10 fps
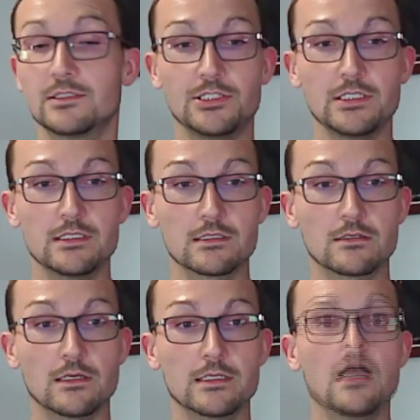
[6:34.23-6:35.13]
Jesus
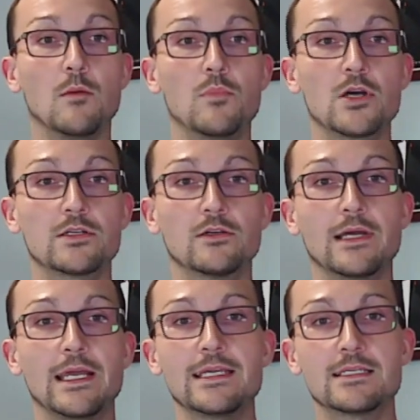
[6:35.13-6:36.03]
Christ.
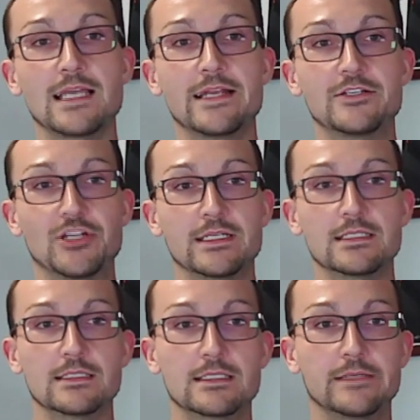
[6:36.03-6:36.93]
Humberto A.
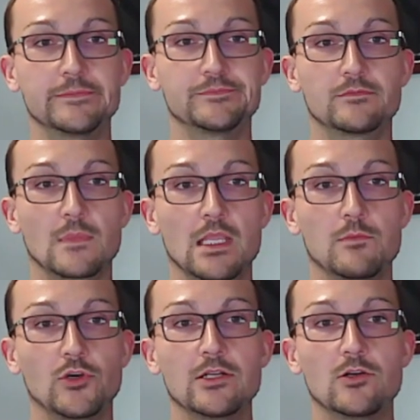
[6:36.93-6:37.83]
Sanchez, a
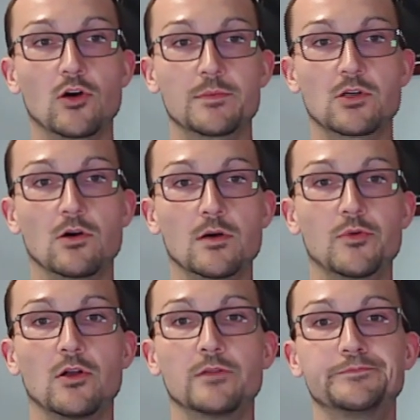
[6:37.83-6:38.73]
Marine Corps
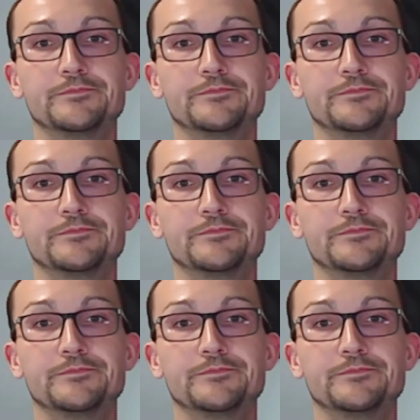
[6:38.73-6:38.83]
corporal